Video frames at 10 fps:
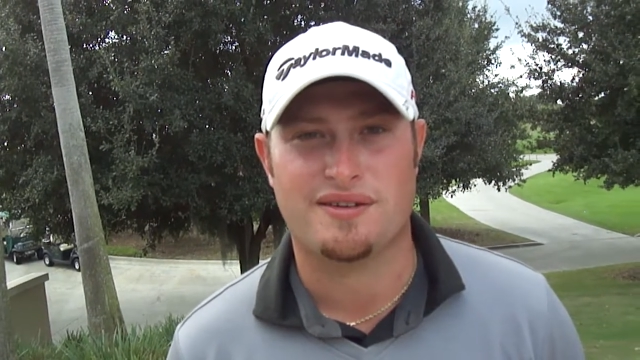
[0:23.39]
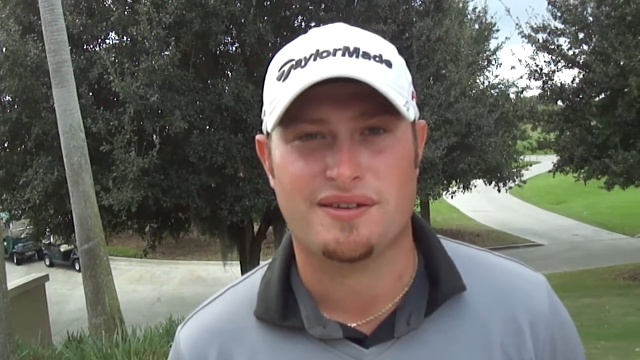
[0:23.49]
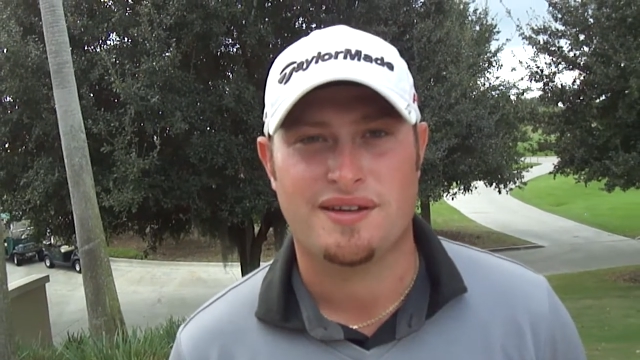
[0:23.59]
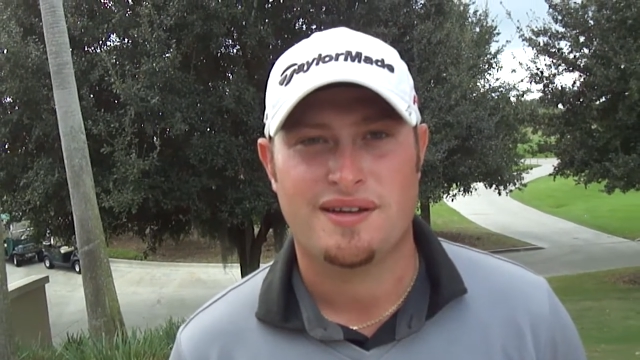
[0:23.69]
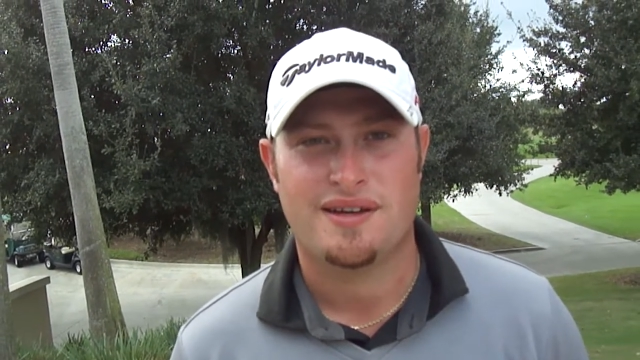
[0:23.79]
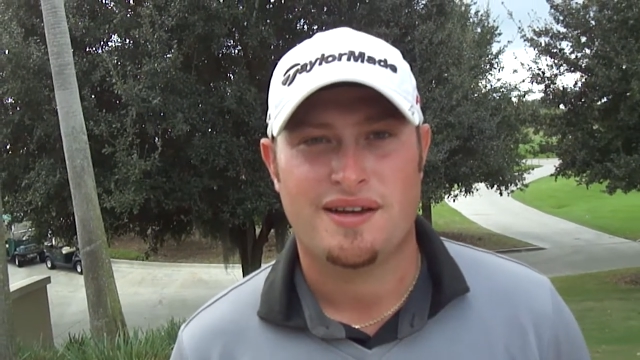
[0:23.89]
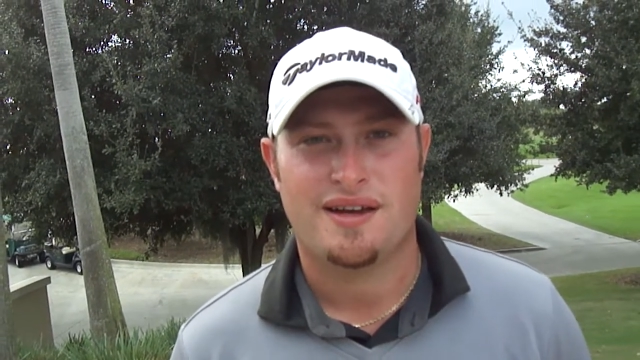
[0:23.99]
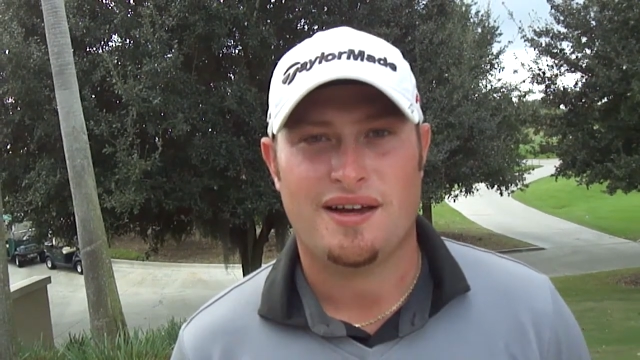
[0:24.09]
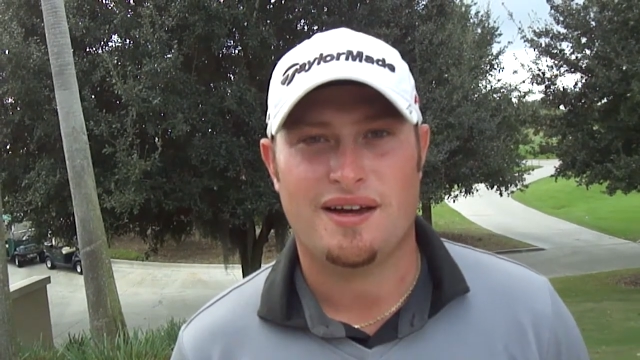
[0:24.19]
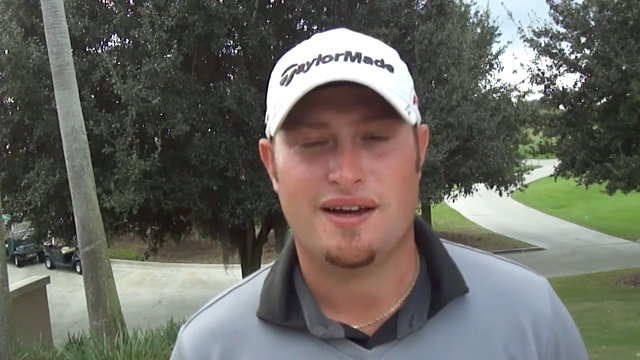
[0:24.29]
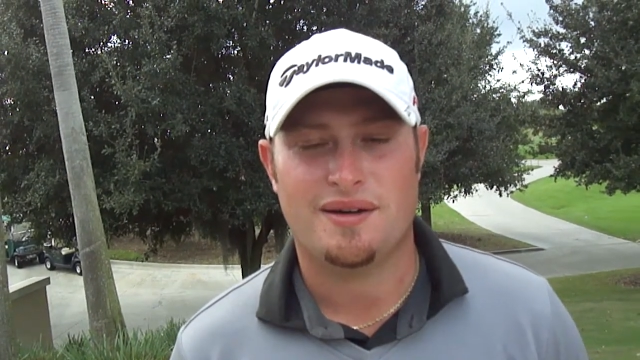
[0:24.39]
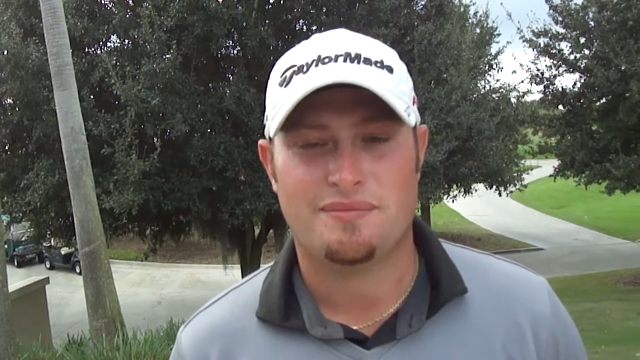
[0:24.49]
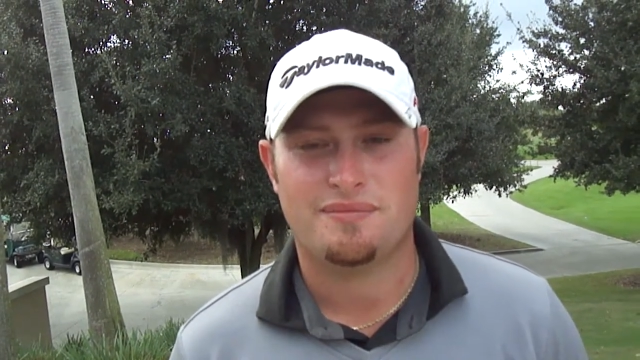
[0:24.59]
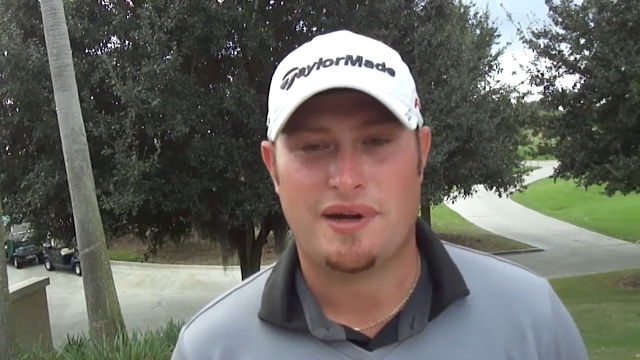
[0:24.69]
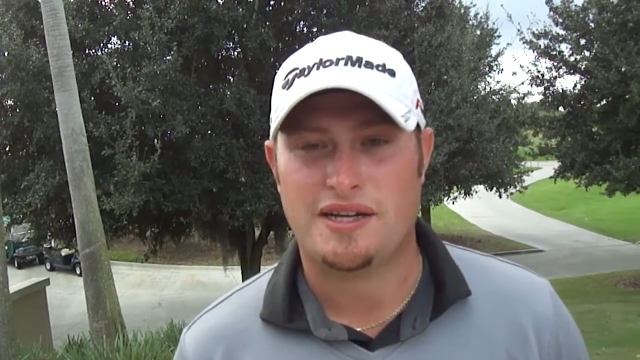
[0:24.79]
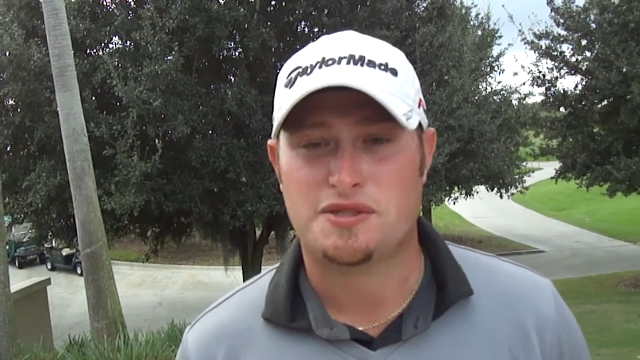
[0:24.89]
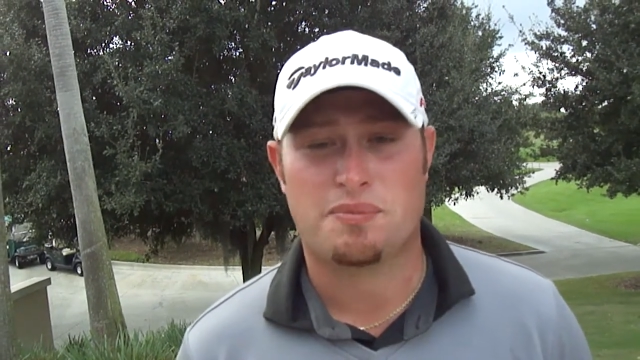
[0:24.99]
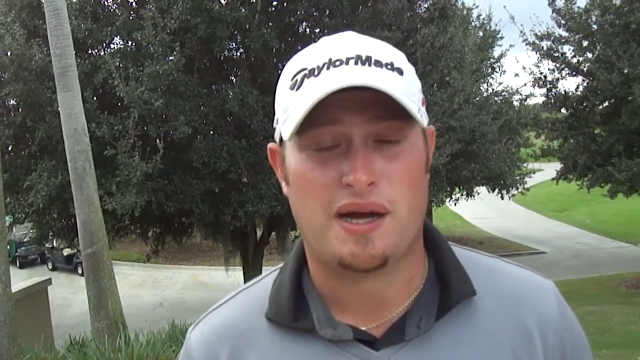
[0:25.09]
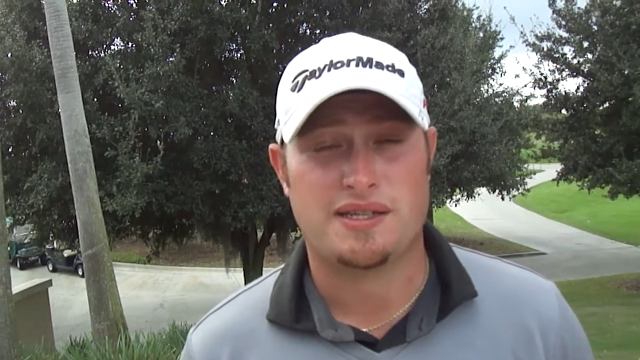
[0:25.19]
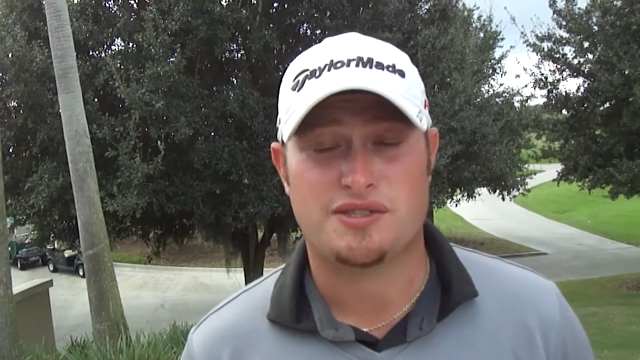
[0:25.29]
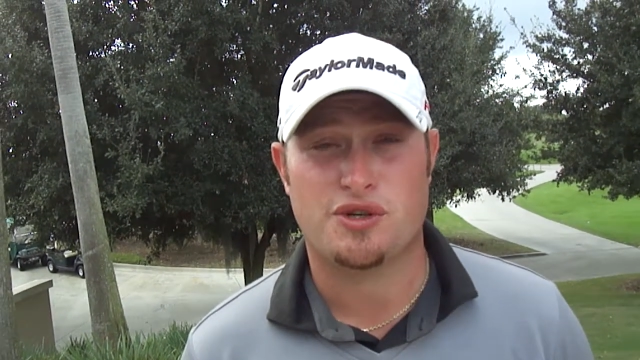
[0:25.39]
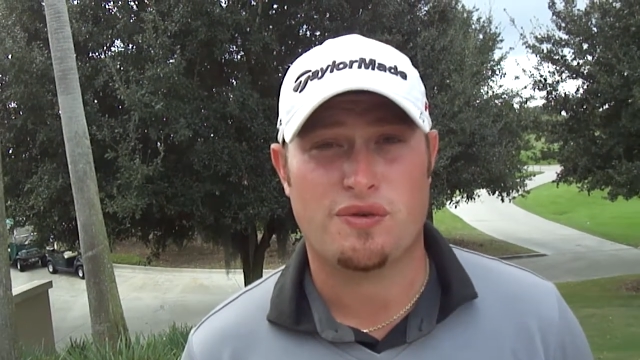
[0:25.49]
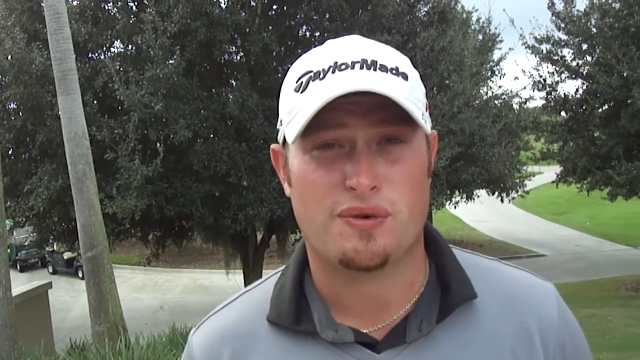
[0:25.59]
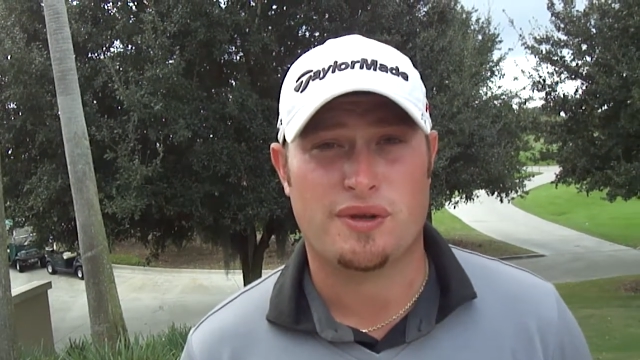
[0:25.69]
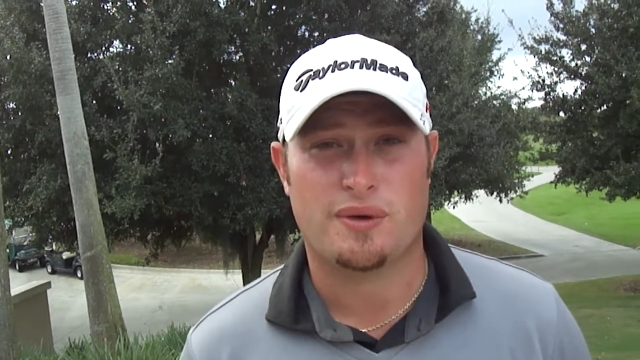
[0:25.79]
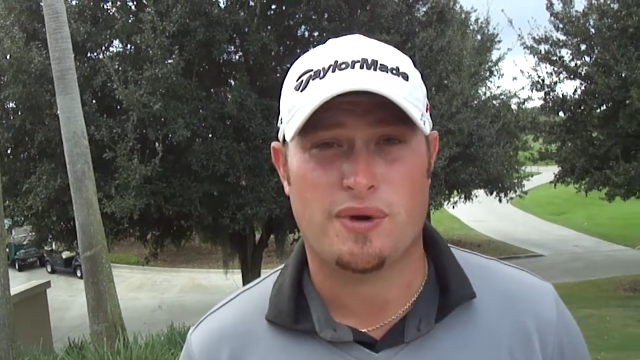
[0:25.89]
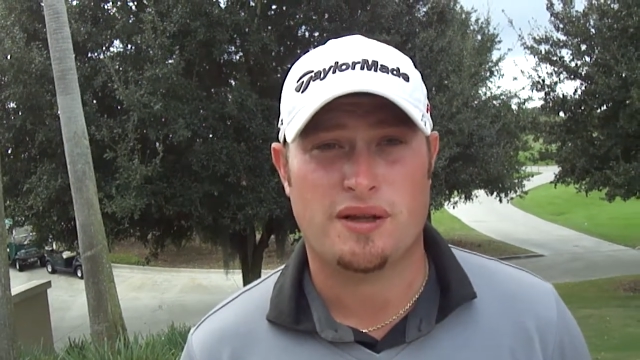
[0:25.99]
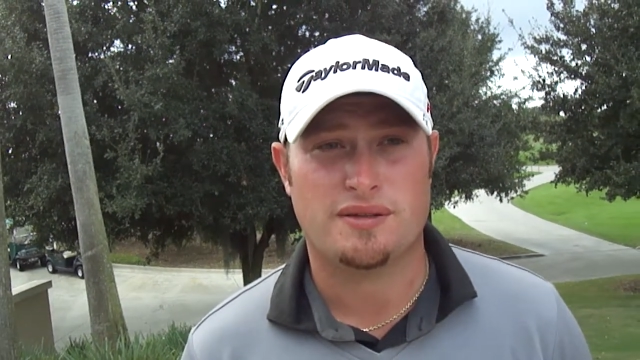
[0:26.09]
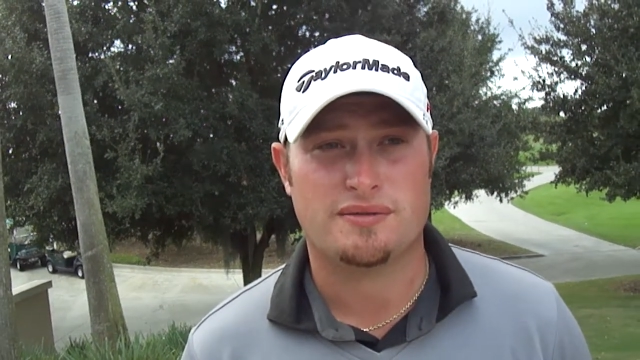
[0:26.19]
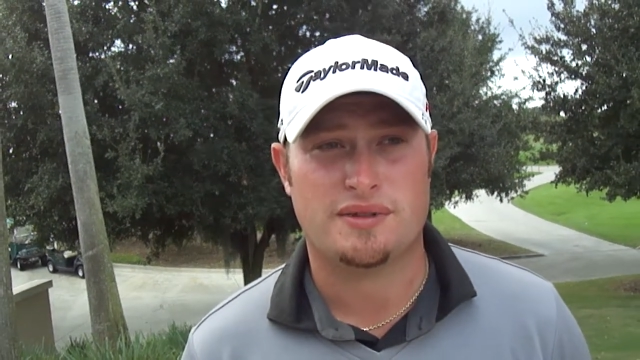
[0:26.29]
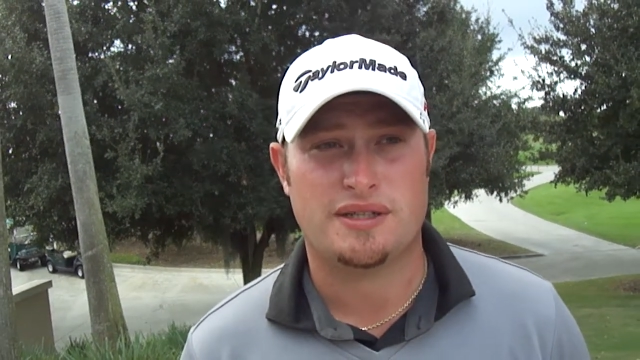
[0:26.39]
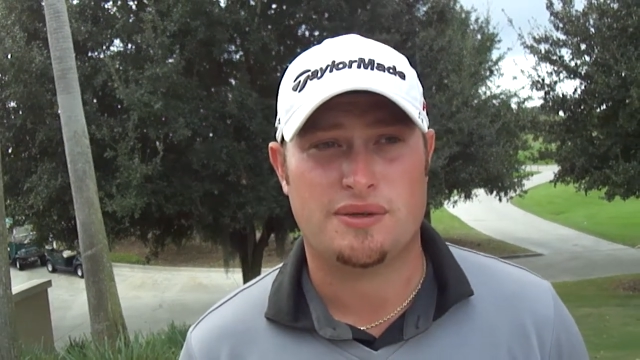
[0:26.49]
And um, I just I just drove it really well and